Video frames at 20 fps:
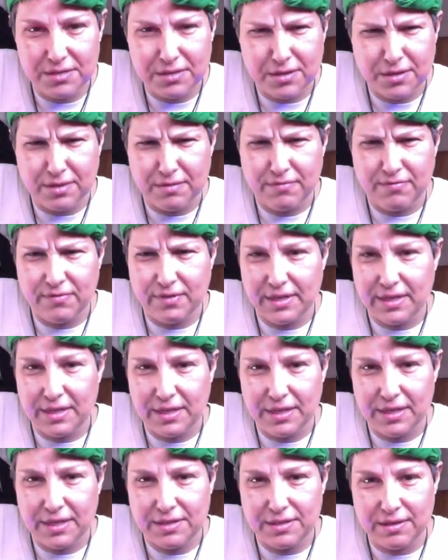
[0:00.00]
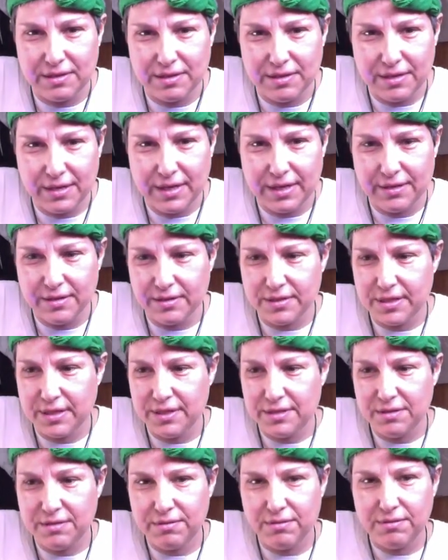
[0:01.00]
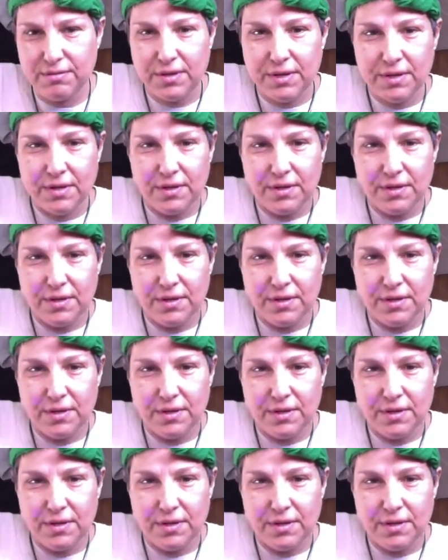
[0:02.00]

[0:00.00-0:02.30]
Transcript: on freaking kids that are nine or ten, dude.